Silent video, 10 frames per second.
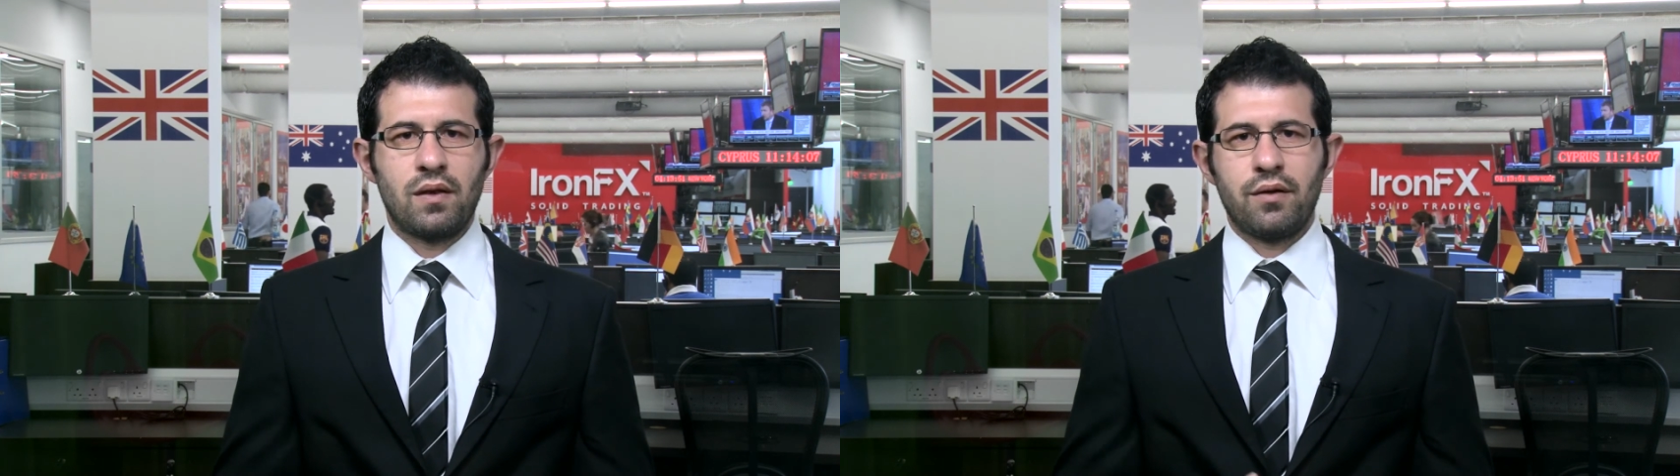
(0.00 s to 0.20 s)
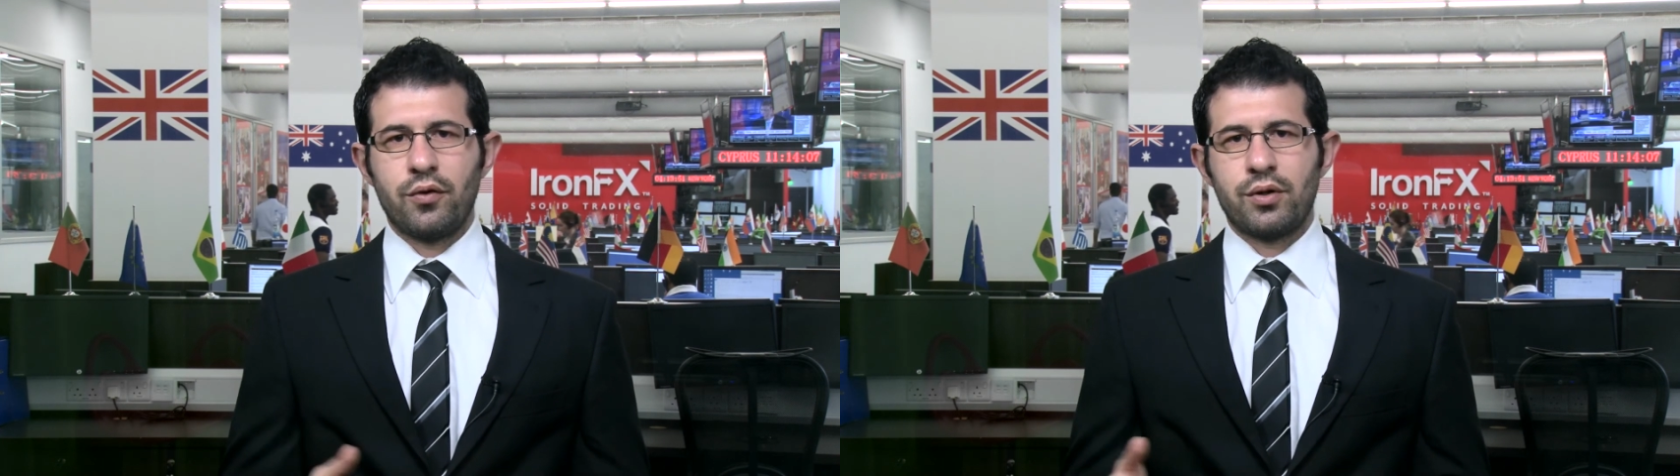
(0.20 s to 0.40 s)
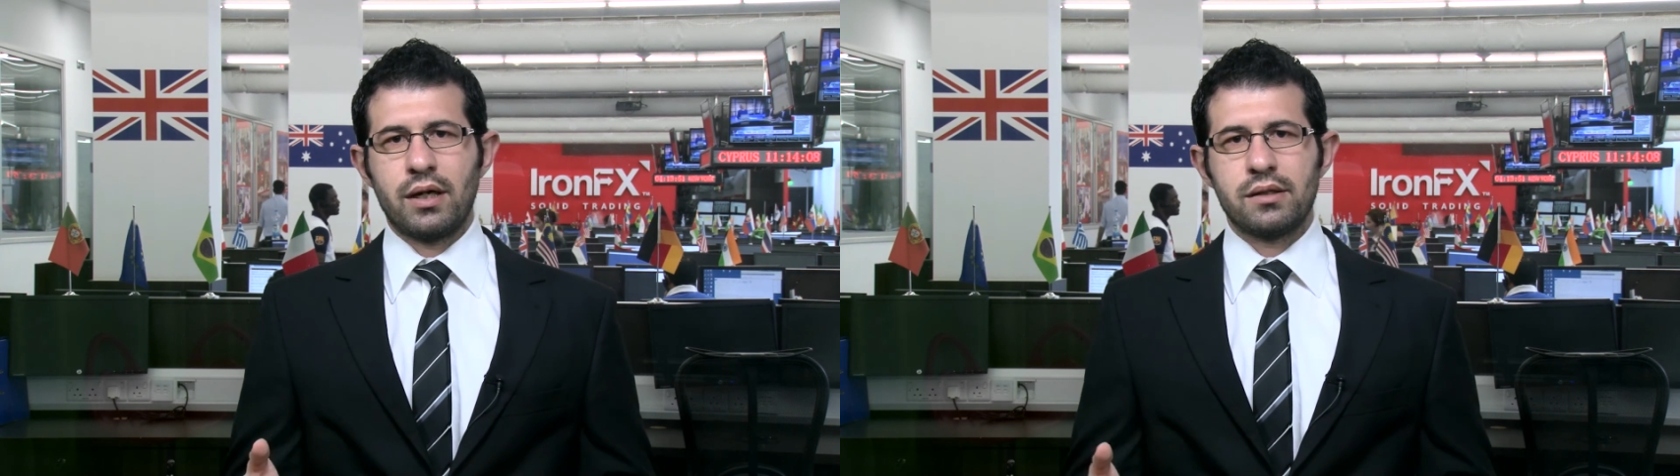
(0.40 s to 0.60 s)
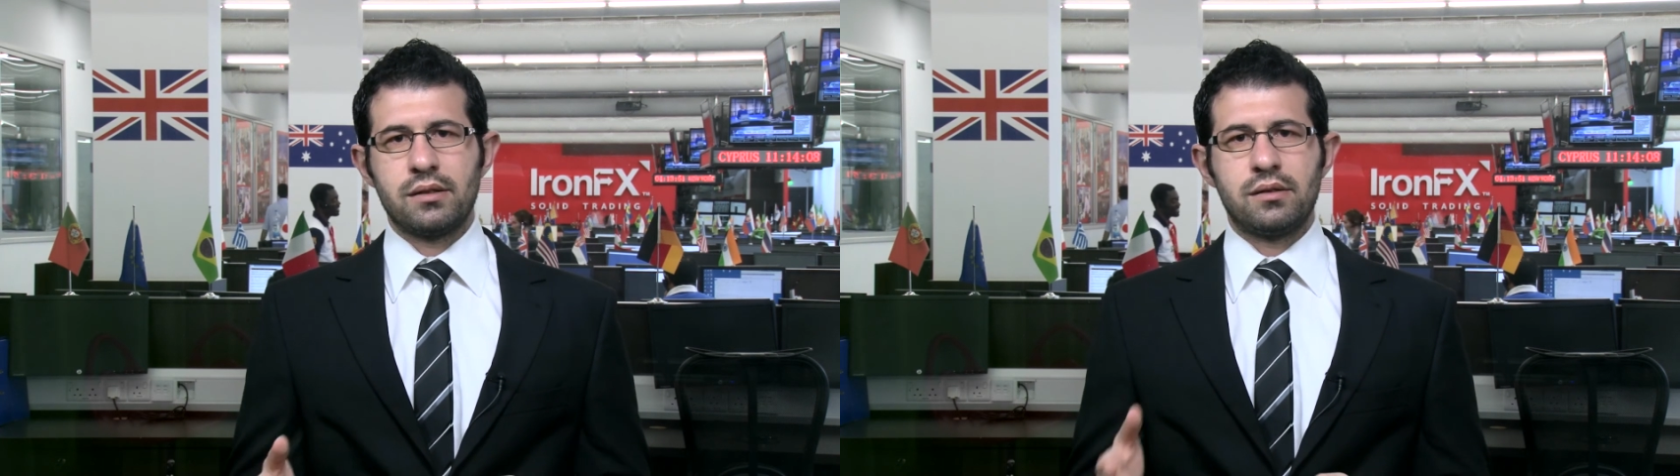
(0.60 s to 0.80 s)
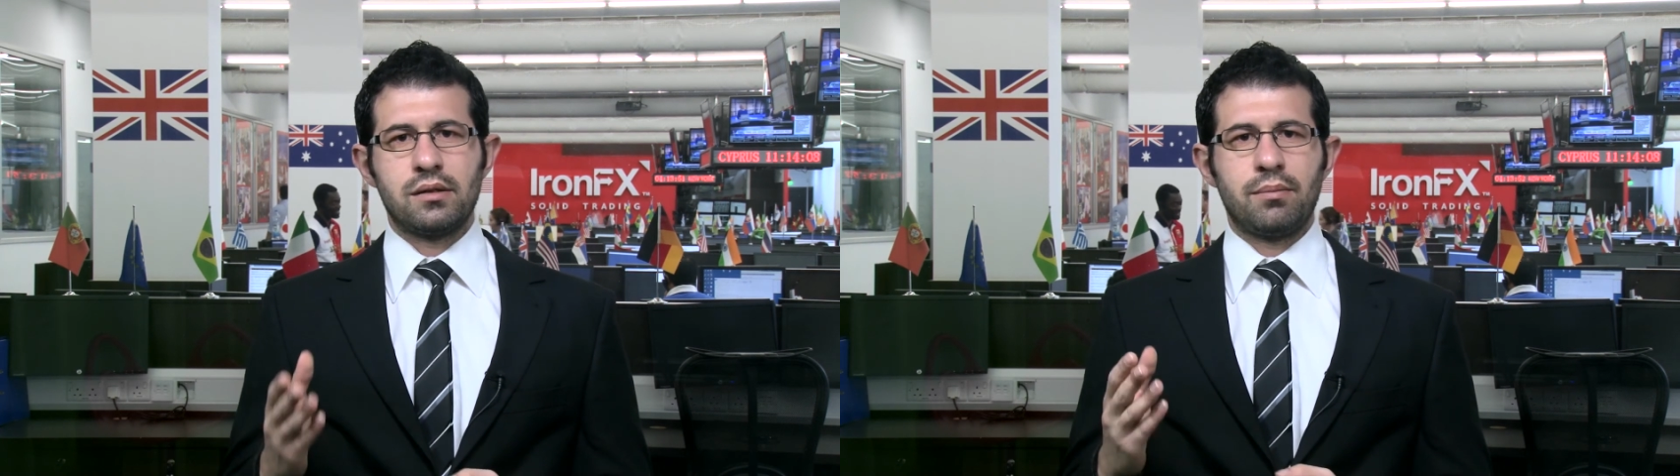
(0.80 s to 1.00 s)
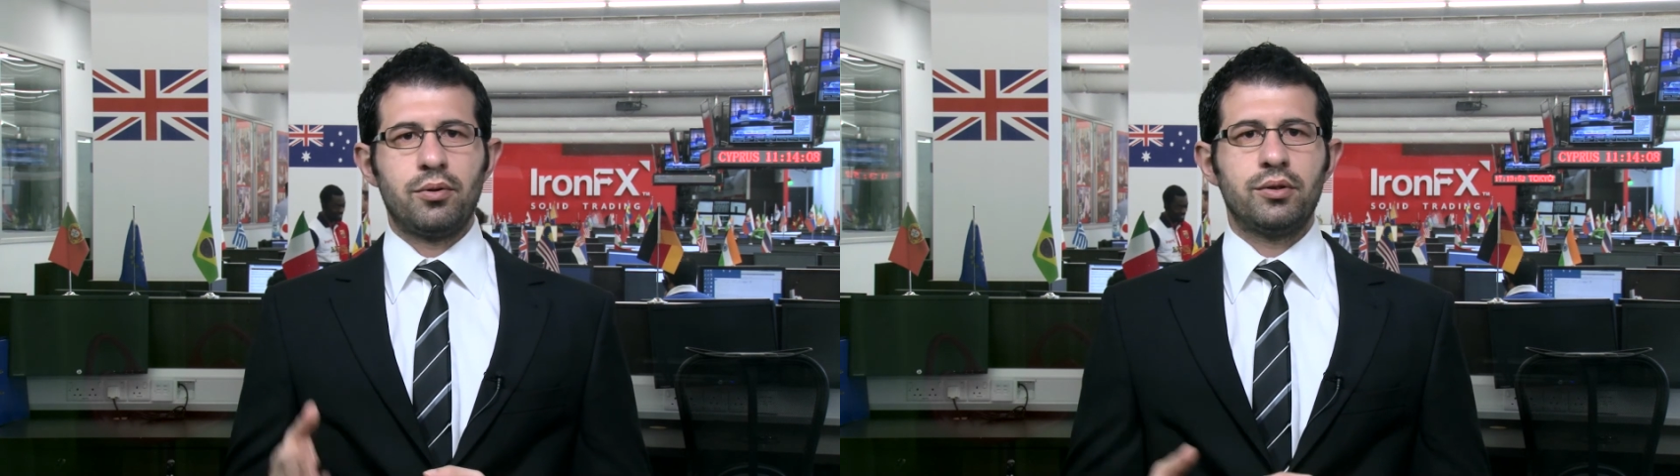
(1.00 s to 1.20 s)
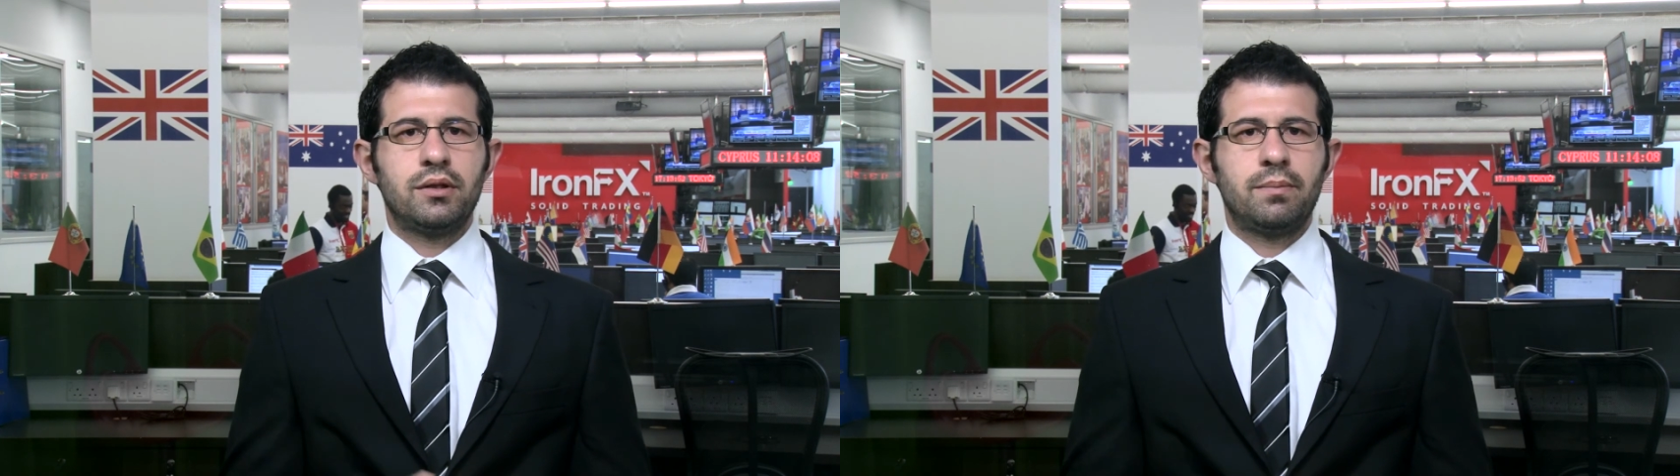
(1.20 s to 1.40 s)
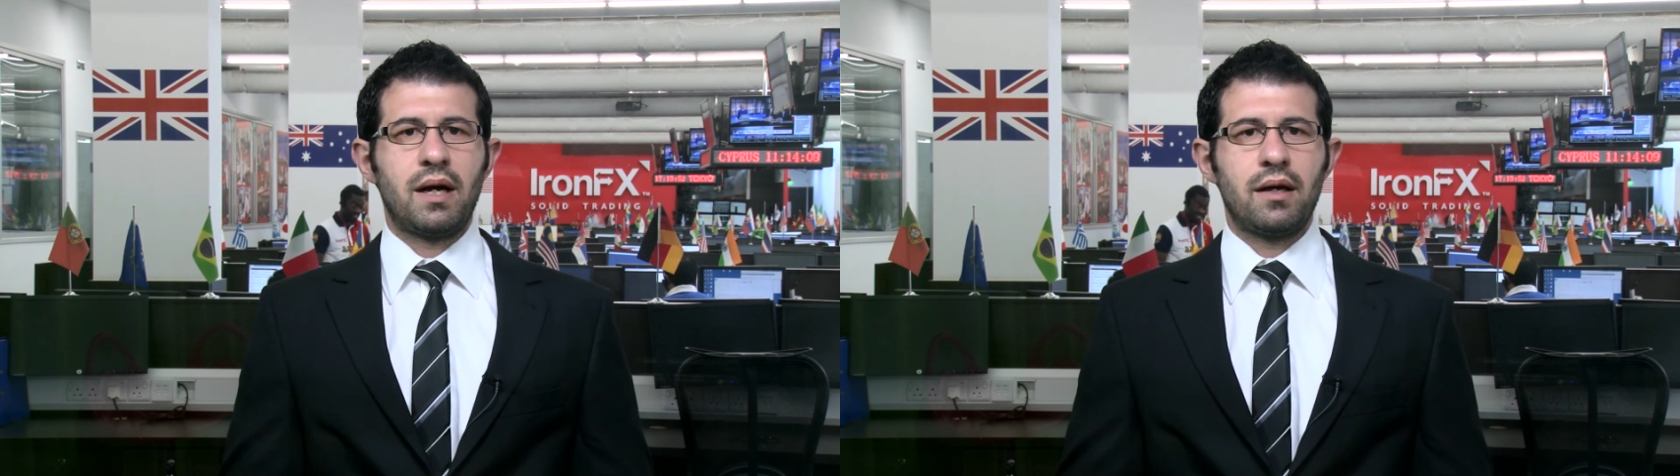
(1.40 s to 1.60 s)
The forecast is
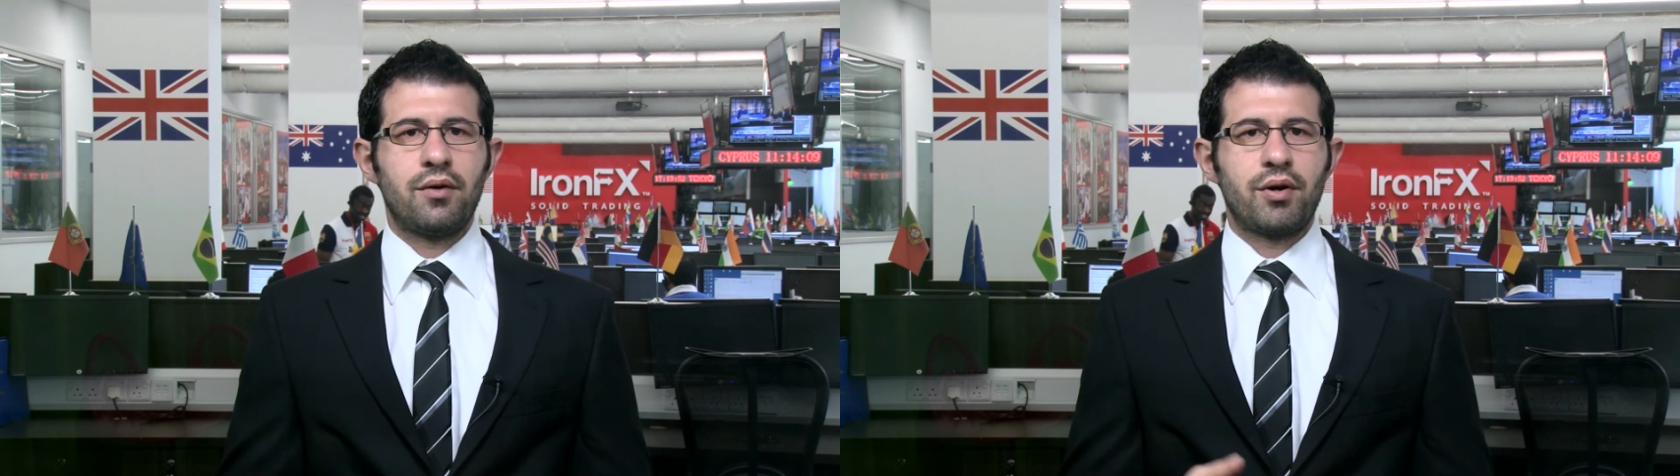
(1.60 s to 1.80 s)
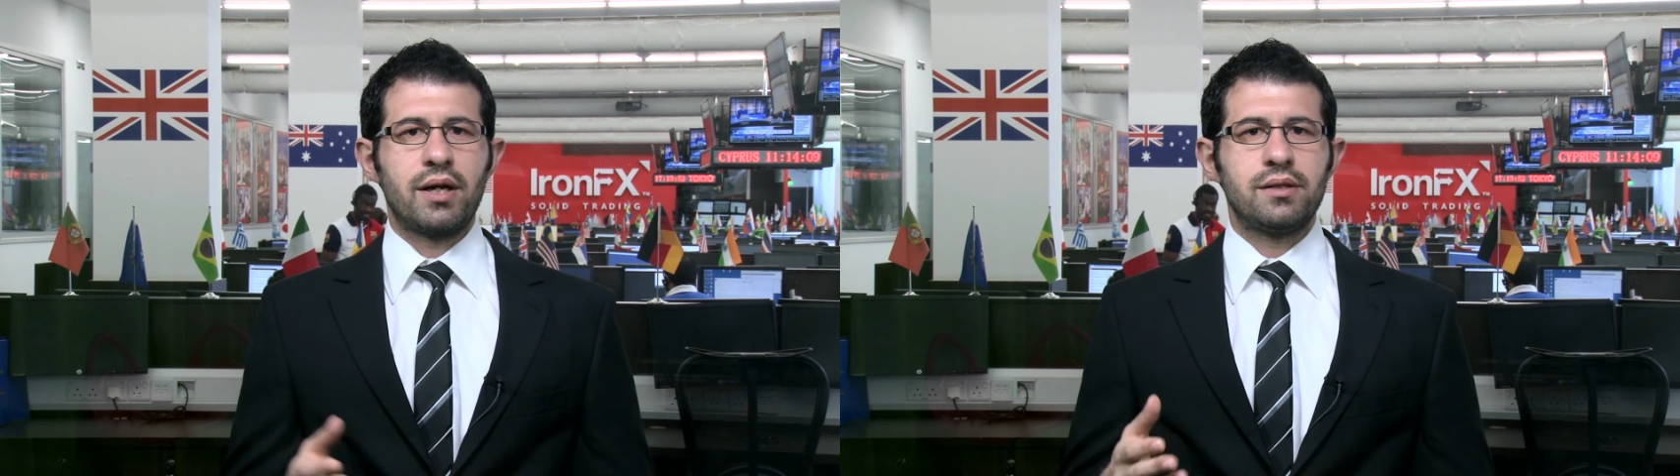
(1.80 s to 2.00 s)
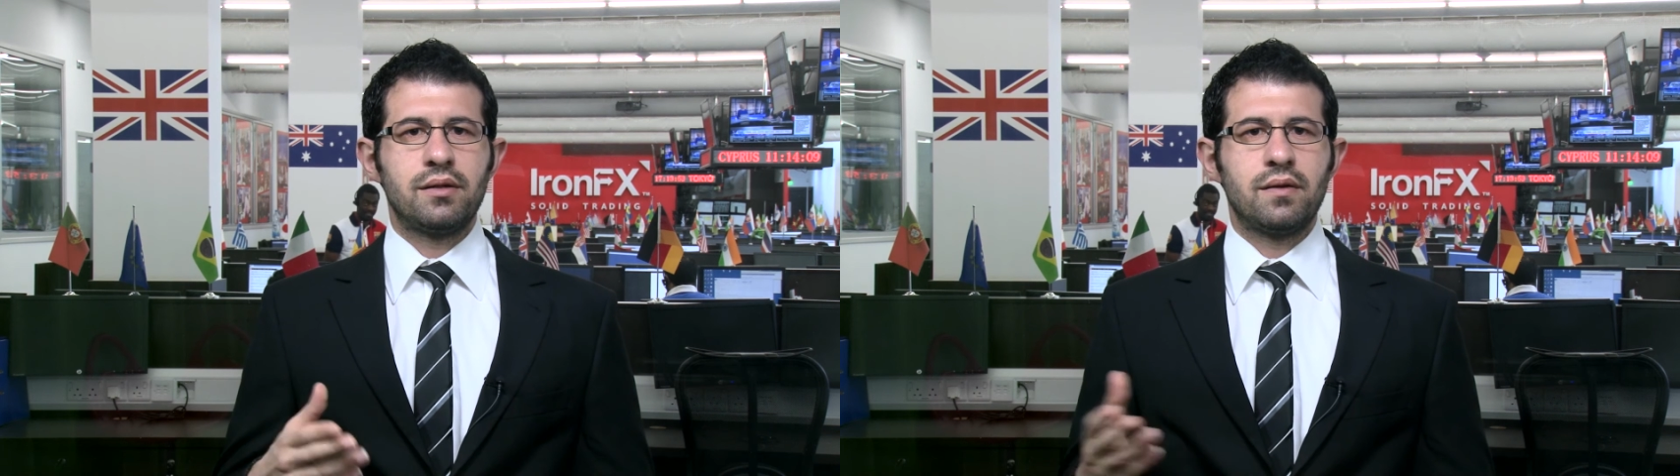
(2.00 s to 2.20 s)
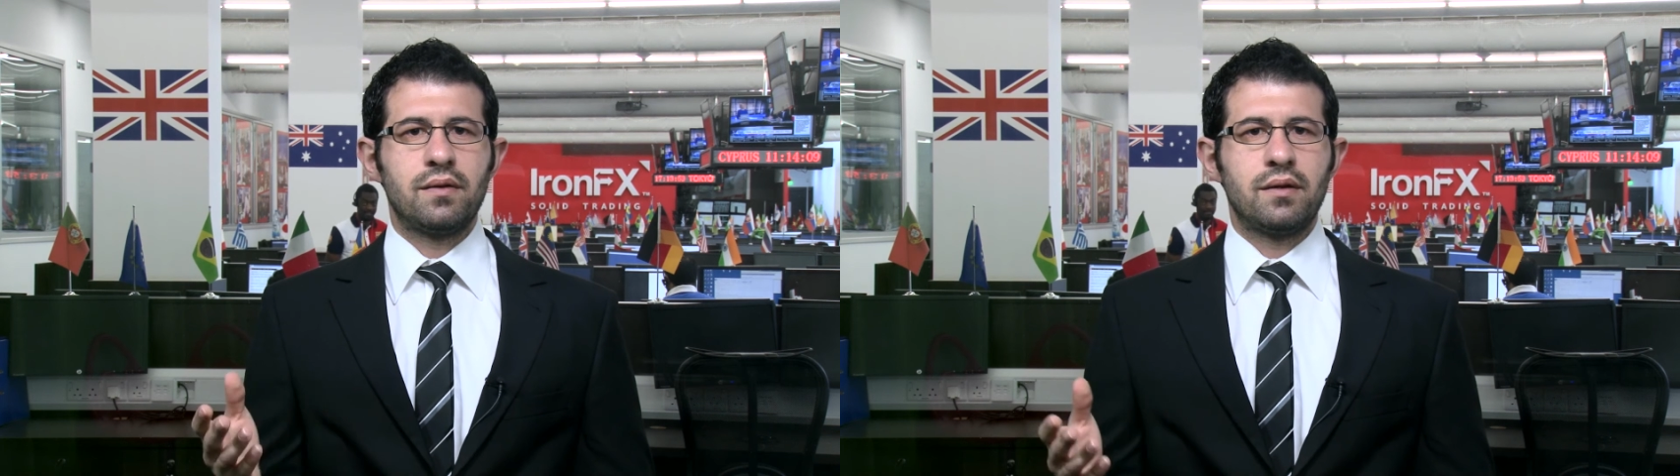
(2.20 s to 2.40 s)
supported by a rise in